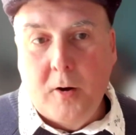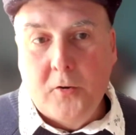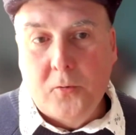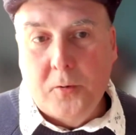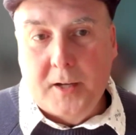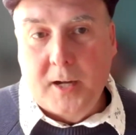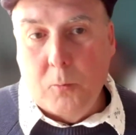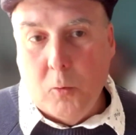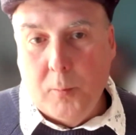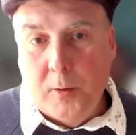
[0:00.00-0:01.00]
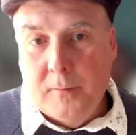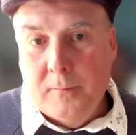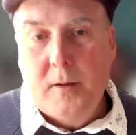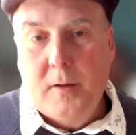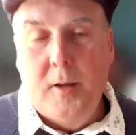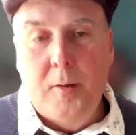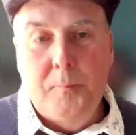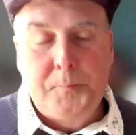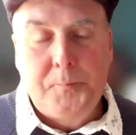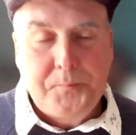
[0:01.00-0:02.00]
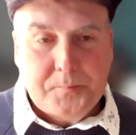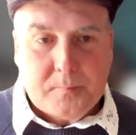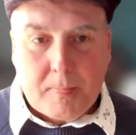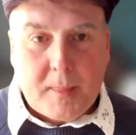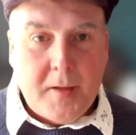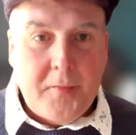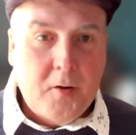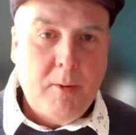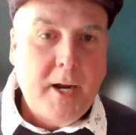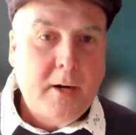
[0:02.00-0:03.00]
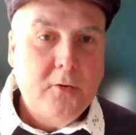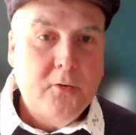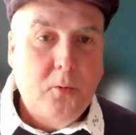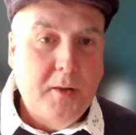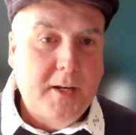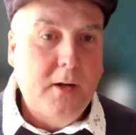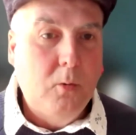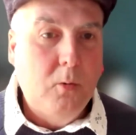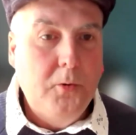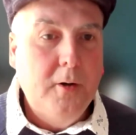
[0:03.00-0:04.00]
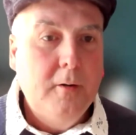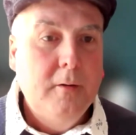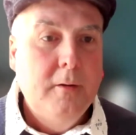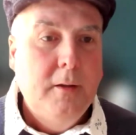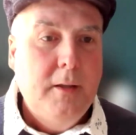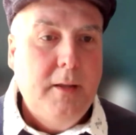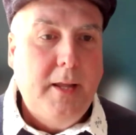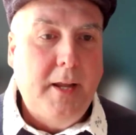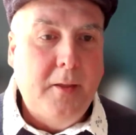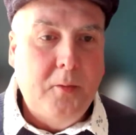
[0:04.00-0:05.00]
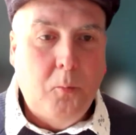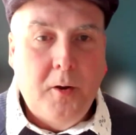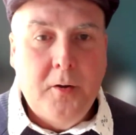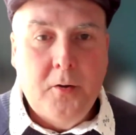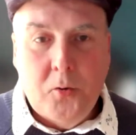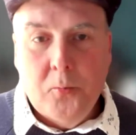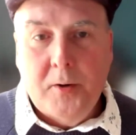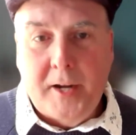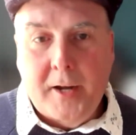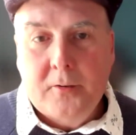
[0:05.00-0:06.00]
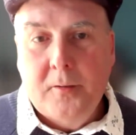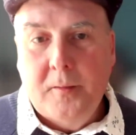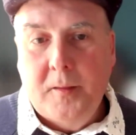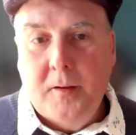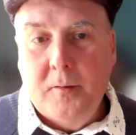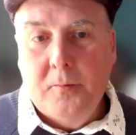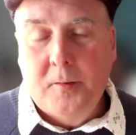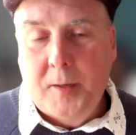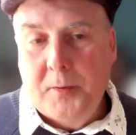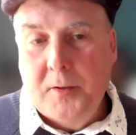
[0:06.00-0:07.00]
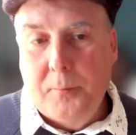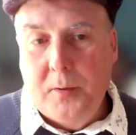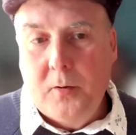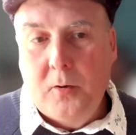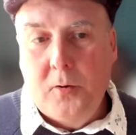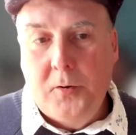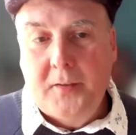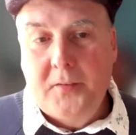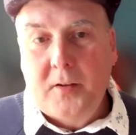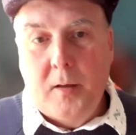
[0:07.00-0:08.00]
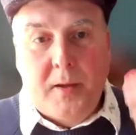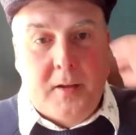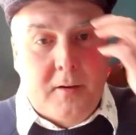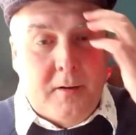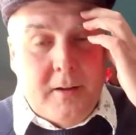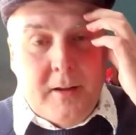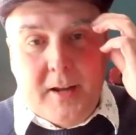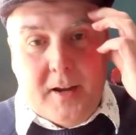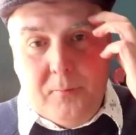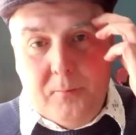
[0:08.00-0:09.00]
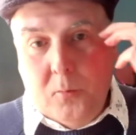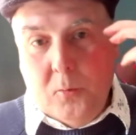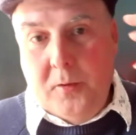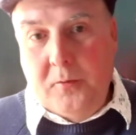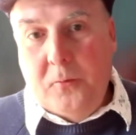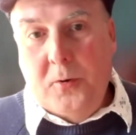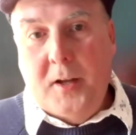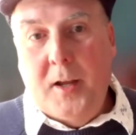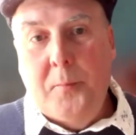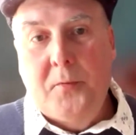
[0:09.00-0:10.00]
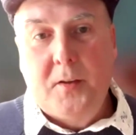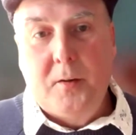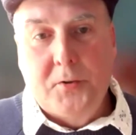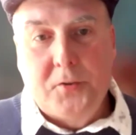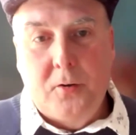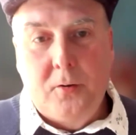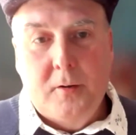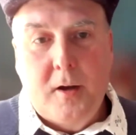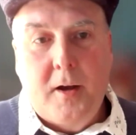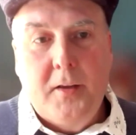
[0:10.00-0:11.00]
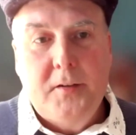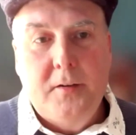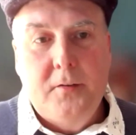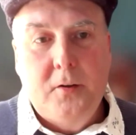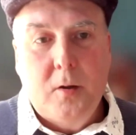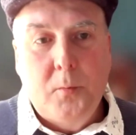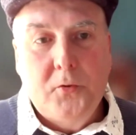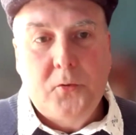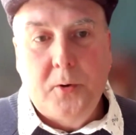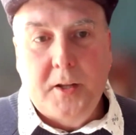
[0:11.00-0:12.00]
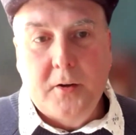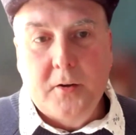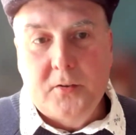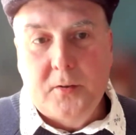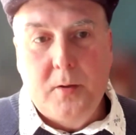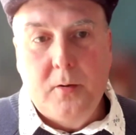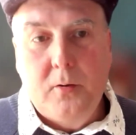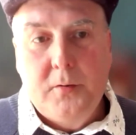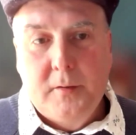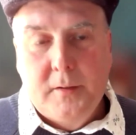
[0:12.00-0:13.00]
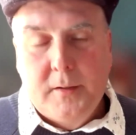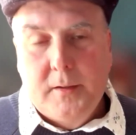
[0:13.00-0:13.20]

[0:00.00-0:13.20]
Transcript: Waters are only getting warmer, and their reactors are only getting older. And the one new reactor that they've attempted to build has come in at more than 4 times the original cost and took almost 20 years to build.